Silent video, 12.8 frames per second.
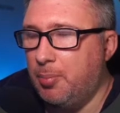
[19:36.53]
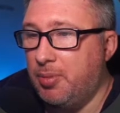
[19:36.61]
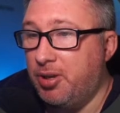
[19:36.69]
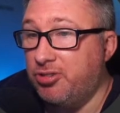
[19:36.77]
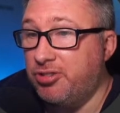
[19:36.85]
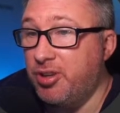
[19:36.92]

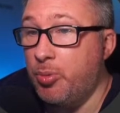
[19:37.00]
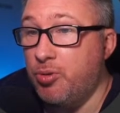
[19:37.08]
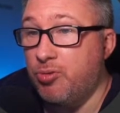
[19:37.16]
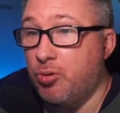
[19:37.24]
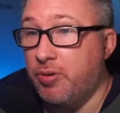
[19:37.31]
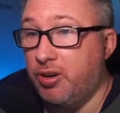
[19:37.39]
because then
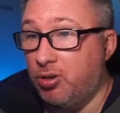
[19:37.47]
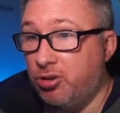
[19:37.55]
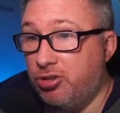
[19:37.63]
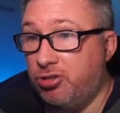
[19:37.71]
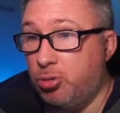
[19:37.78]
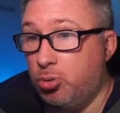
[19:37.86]
we've already
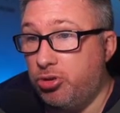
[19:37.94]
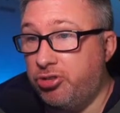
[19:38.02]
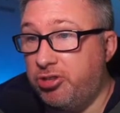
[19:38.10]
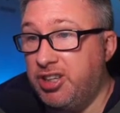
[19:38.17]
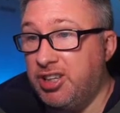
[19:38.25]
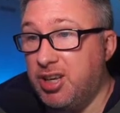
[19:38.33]
got the source
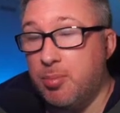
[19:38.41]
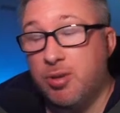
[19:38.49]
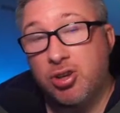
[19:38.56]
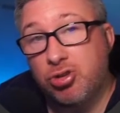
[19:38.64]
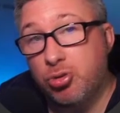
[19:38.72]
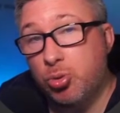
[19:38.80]
scene name
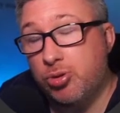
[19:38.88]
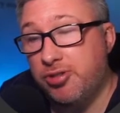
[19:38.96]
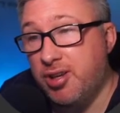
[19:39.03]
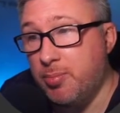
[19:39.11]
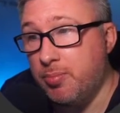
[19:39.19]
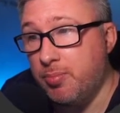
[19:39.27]
and the
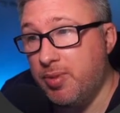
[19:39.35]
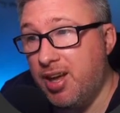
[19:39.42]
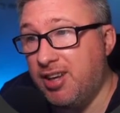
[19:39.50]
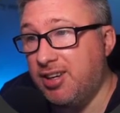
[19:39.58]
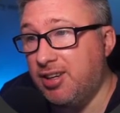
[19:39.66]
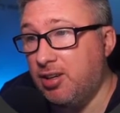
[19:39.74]
source name
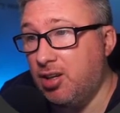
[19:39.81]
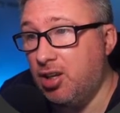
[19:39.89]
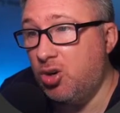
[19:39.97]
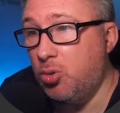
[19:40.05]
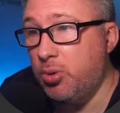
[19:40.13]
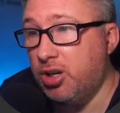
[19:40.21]
added.
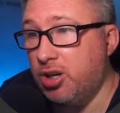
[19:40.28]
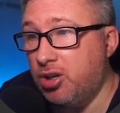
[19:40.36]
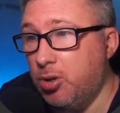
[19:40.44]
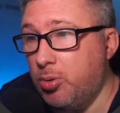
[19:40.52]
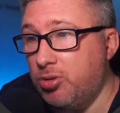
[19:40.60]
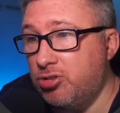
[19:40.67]
And all we're going to
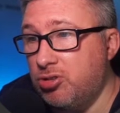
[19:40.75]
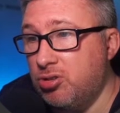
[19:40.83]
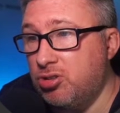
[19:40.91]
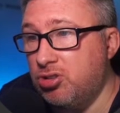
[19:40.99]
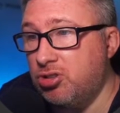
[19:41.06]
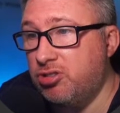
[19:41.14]
do is
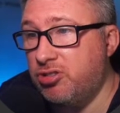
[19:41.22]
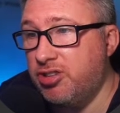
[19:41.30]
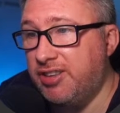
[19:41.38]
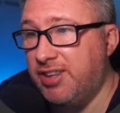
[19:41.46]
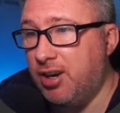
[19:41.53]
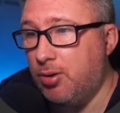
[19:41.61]
just
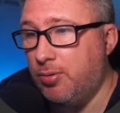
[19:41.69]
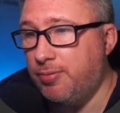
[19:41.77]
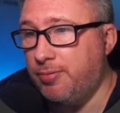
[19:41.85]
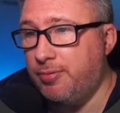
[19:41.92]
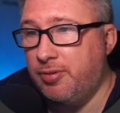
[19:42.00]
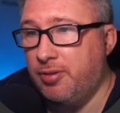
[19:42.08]
tick that
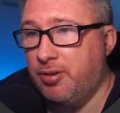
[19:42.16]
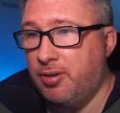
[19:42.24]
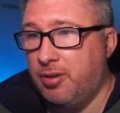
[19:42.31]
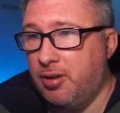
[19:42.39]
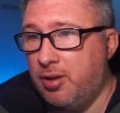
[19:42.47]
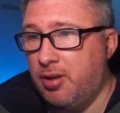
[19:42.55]
off.
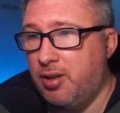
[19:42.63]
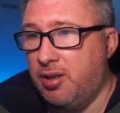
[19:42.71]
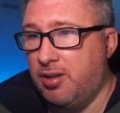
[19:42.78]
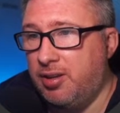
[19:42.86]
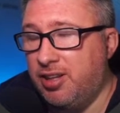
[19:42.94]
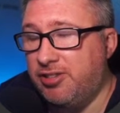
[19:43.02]

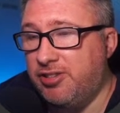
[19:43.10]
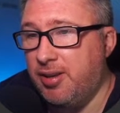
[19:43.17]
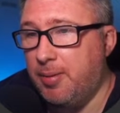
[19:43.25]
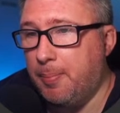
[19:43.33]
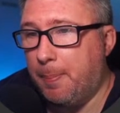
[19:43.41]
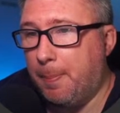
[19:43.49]
That's
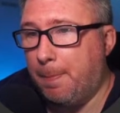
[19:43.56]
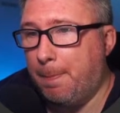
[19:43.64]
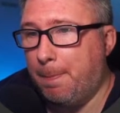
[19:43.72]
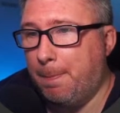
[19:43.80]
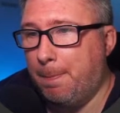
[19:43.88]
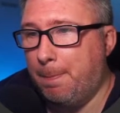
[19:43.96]
it.
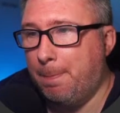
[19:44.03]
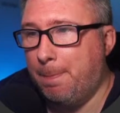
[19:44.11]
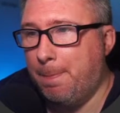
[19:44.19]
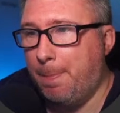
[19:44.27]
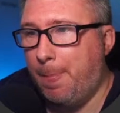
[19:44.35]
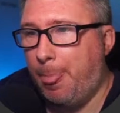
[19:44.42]

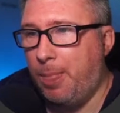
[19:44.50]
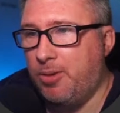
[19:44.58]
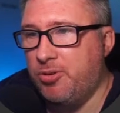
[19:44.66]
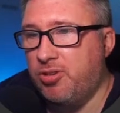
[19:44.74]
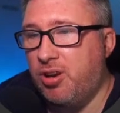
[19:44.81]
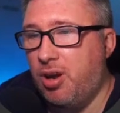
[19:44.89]

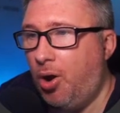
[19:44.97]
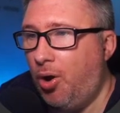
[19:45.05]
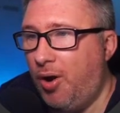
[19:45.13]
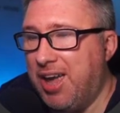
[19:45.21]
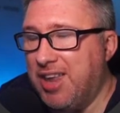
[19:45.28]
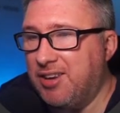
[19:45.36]
Just going to
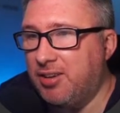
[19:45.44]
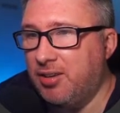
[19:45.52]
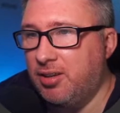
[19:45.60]
hide